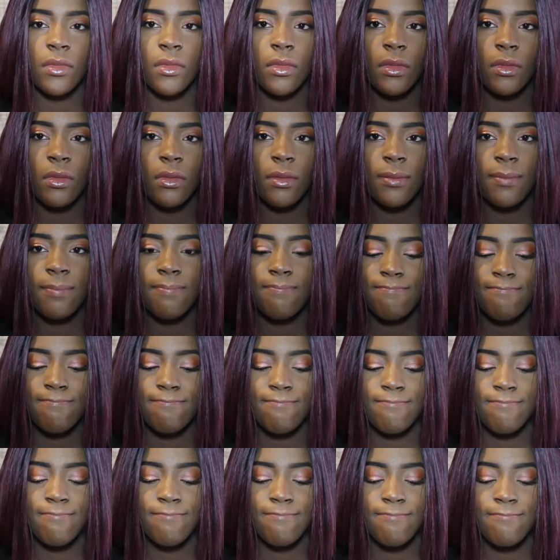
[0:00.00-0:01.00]

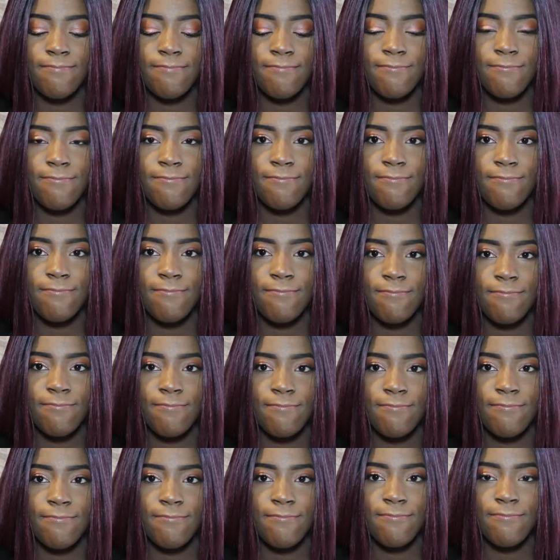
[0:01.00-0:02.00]

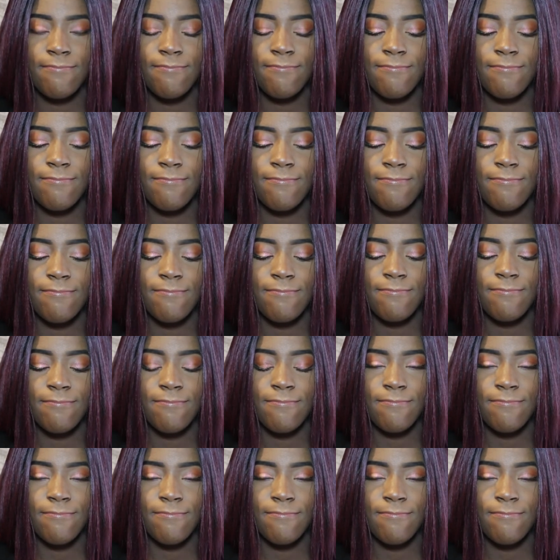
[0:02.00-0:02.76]
No one is speaking in this clip.